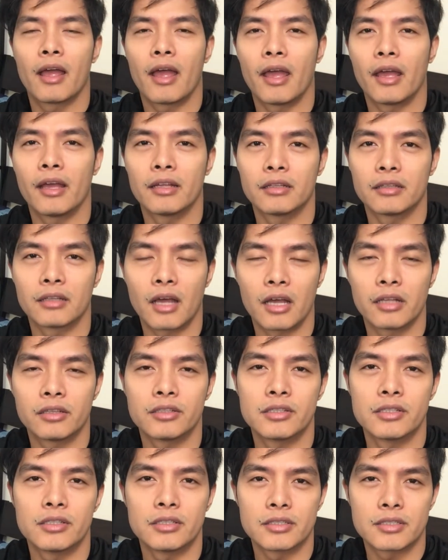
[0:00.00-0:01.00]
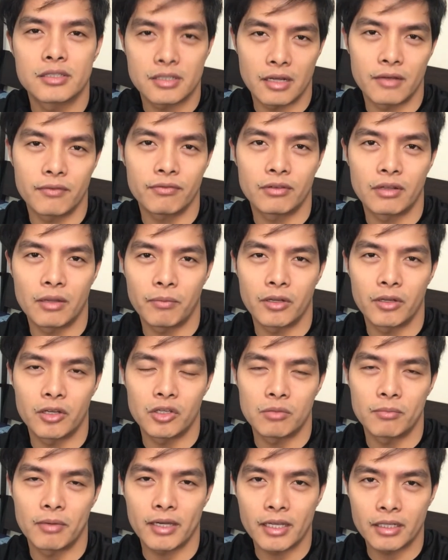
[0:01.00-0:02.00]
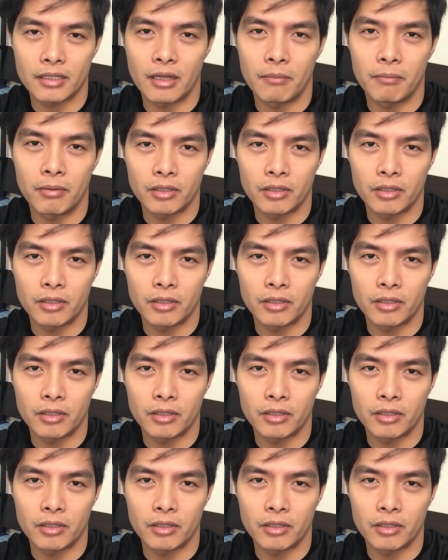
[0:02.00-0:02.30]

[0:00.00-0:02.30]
and other stuff na pwede nyo makita.